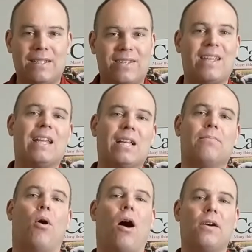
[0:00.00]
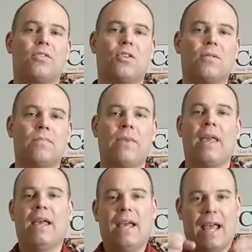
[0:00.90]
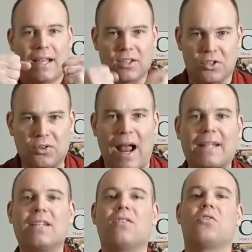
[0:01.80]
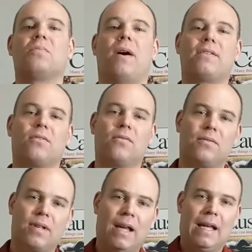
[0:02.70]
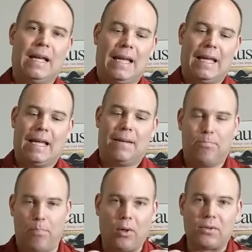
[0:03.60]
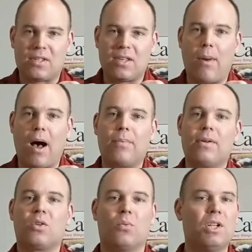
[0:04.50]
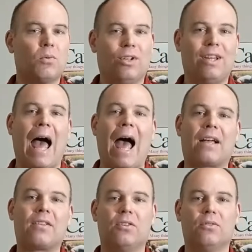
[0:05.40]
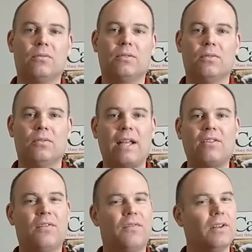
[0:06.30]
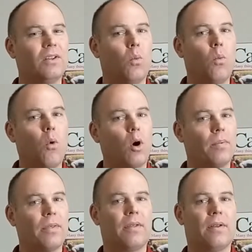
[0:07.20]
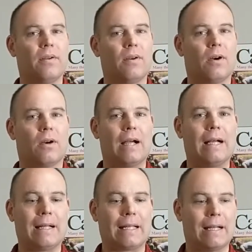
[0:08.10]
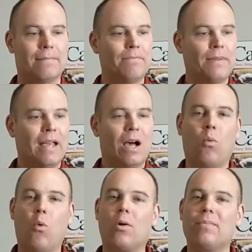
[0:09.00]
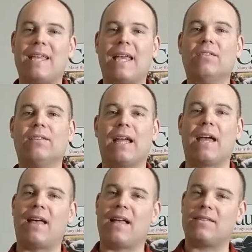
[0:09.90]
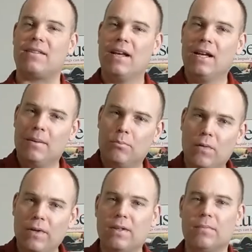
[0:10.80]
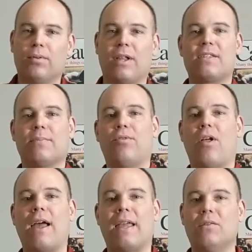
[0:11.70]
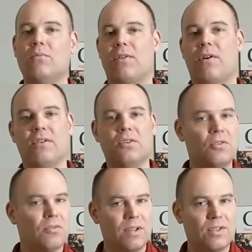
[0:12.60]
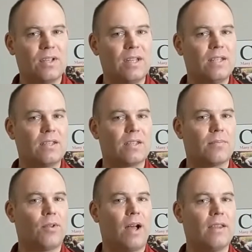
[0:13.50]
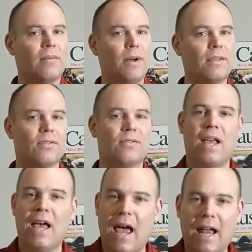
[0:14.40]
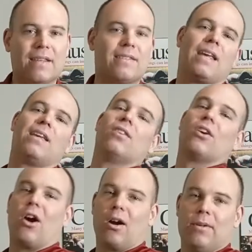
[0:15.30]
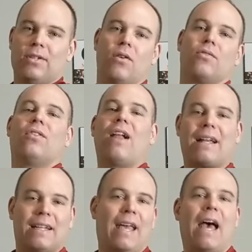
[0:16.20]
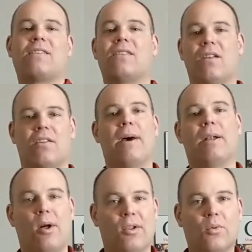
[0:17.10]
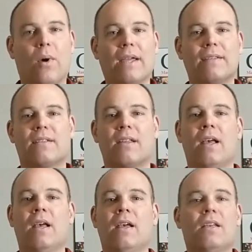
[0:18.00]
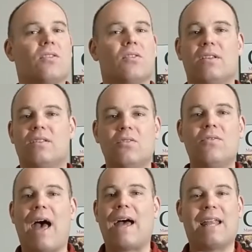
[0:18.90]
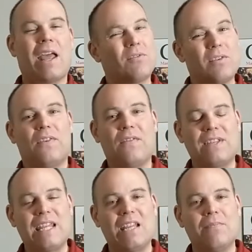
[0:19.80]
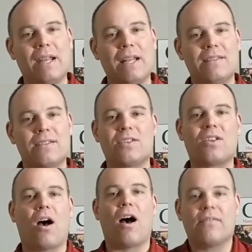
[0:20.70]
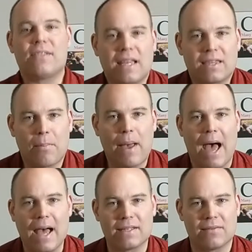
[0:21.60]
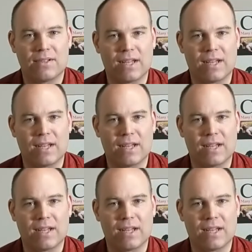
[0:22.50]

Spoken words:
sitting posture, and contracting those muscles bulks them up. So when you relax, you'll likely feel a warmth or a warm tingly, and that's moving the blood supply in with all the nutrients you need to supply the muscles, and it's taking the garbage out, the lactic acid and other metabolic waste. So you do that every 15 minutes just to offset the passive